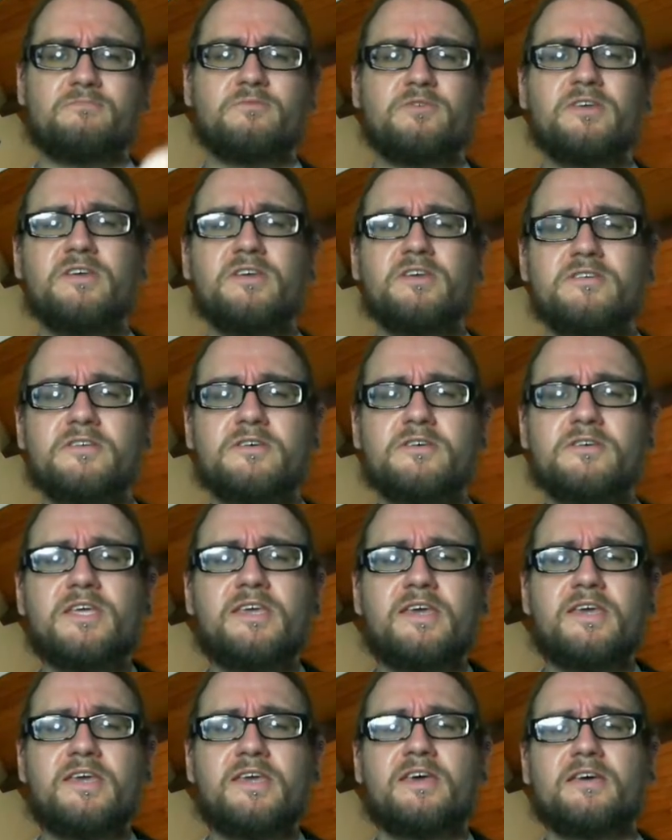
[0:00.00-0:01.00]
What are you doing
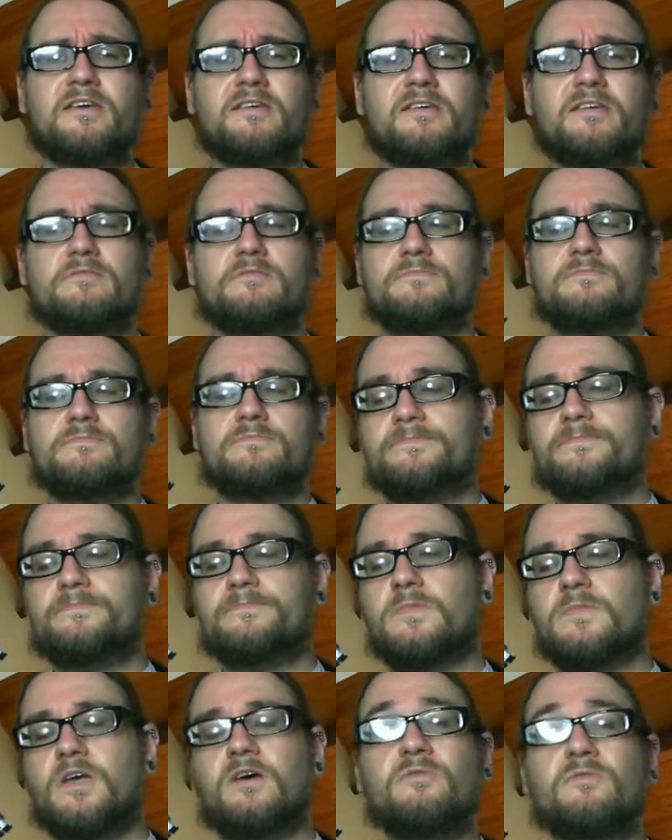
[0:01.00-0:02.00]
here?
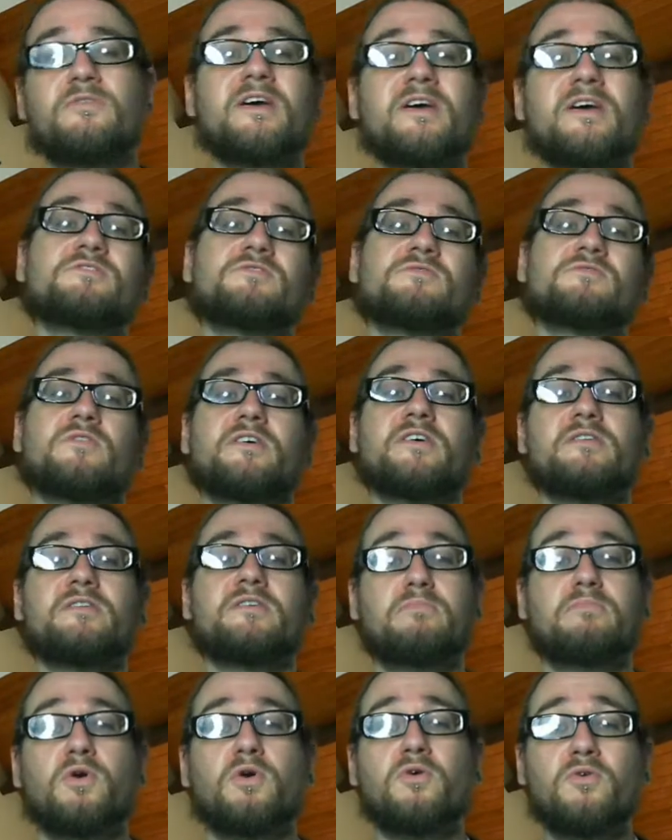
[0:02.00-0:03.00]
Oh, that's right,
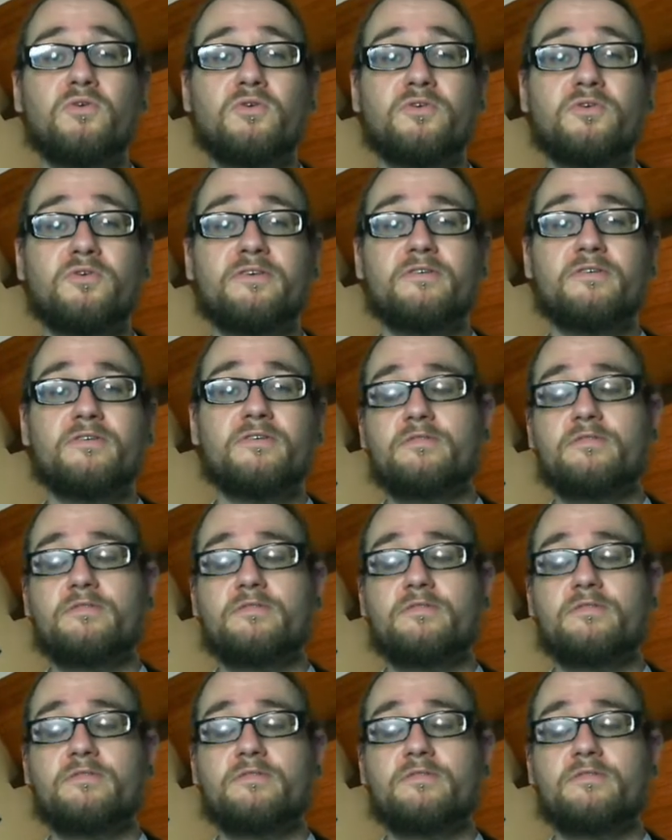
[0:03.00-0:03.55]
porn.